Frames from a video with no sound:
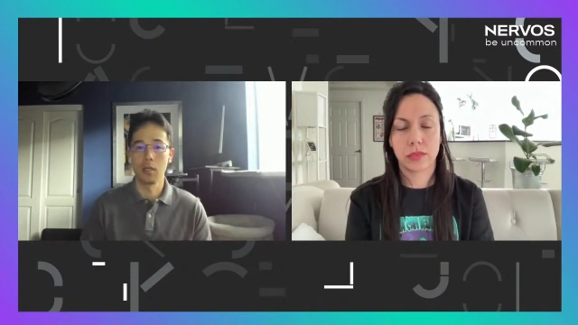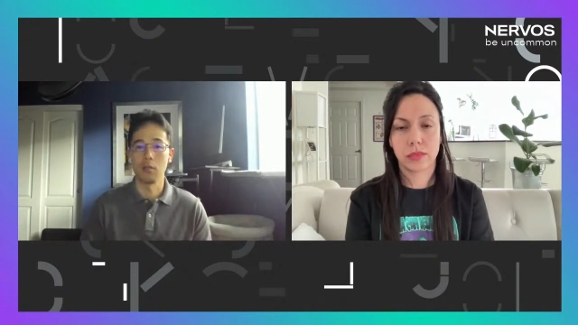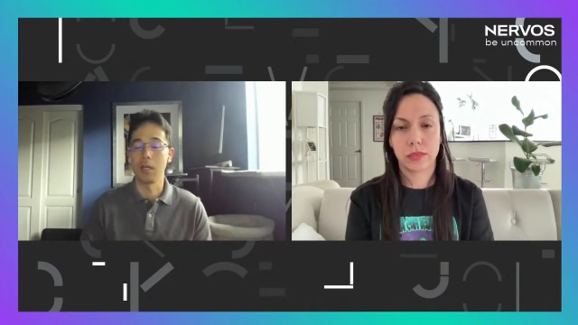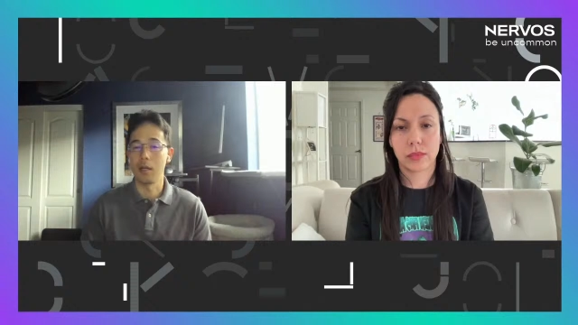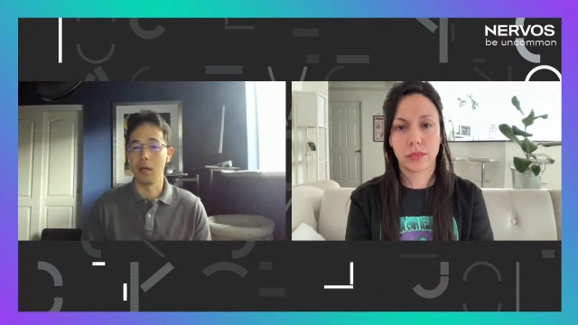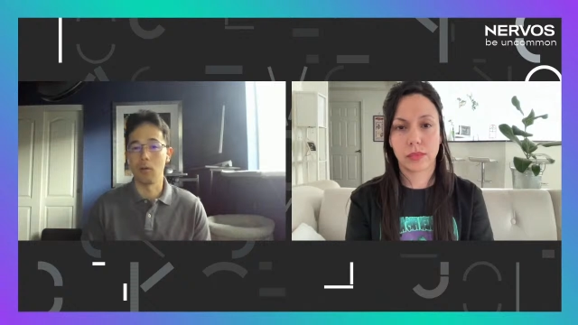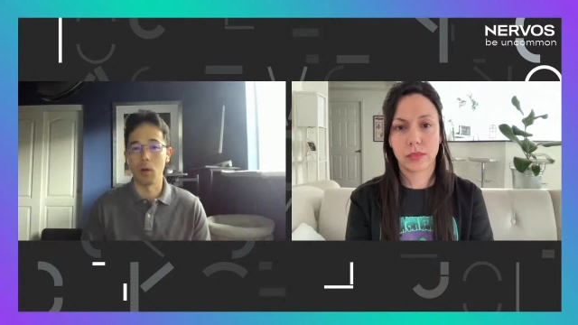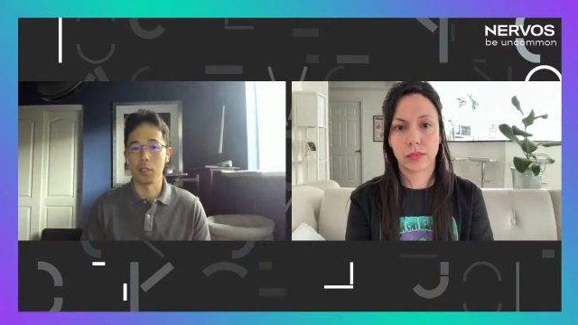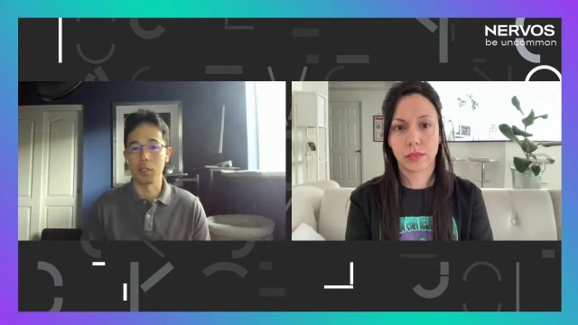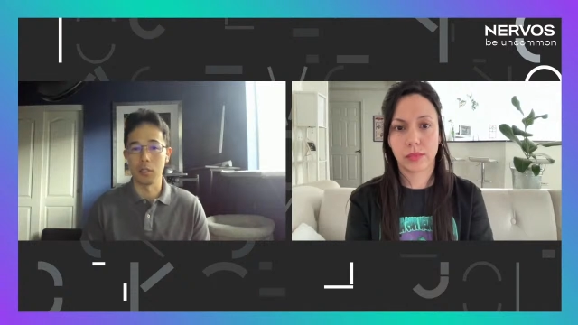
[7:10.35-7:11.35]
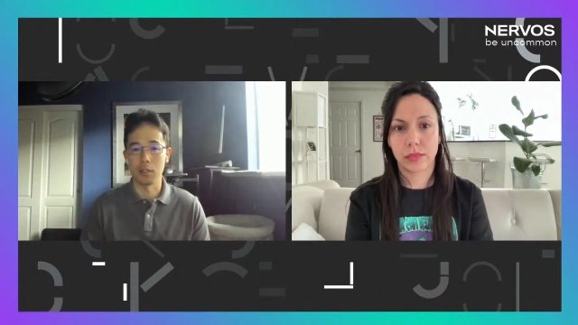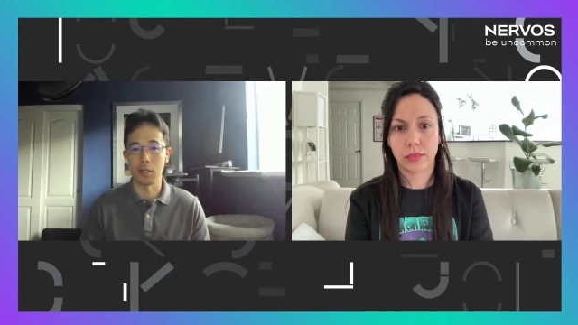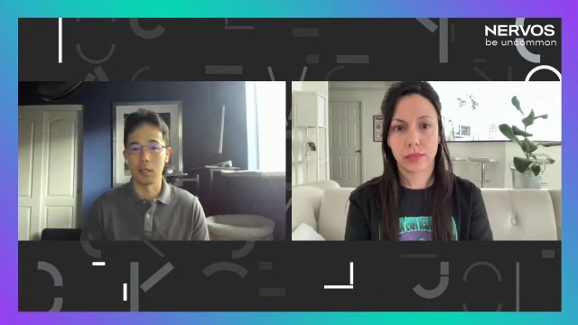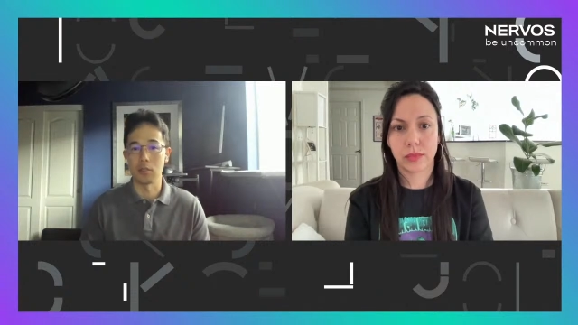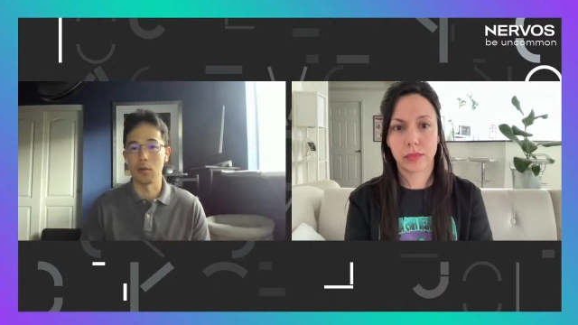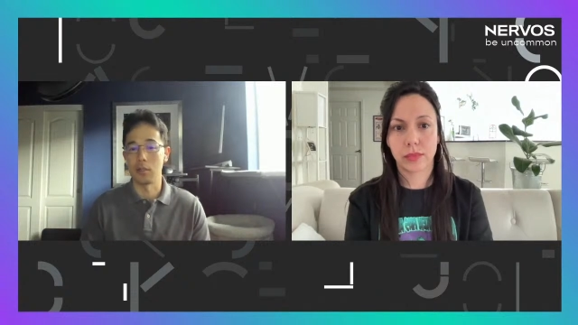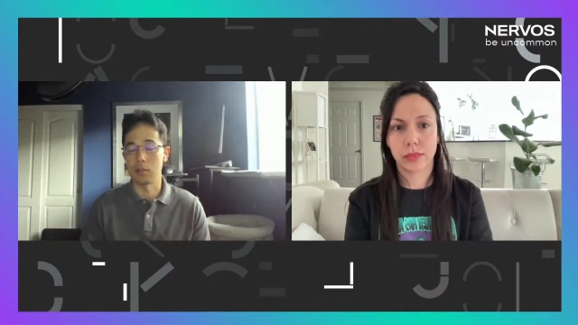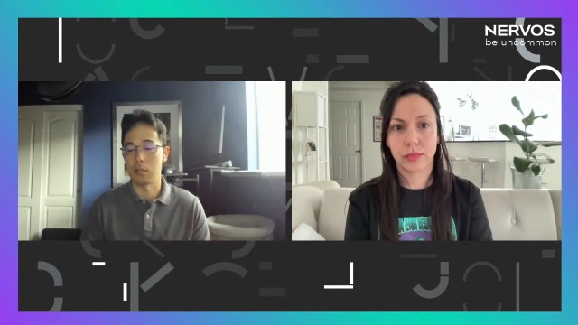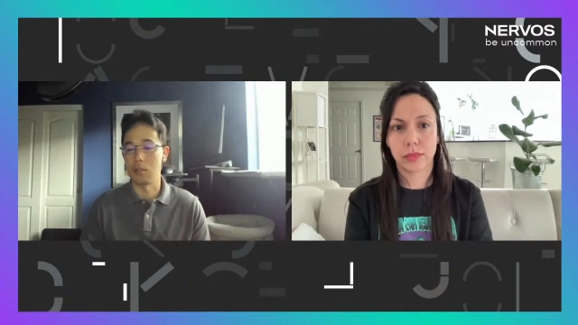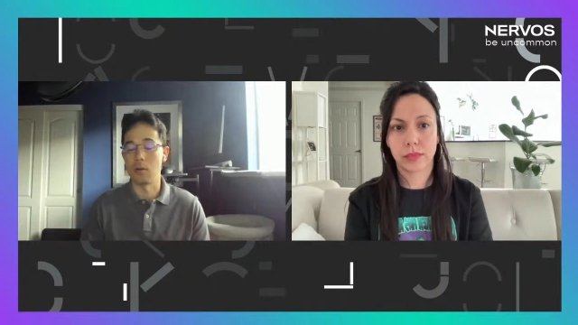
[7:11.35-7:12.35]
Speaker 1: You cannot rush these things or else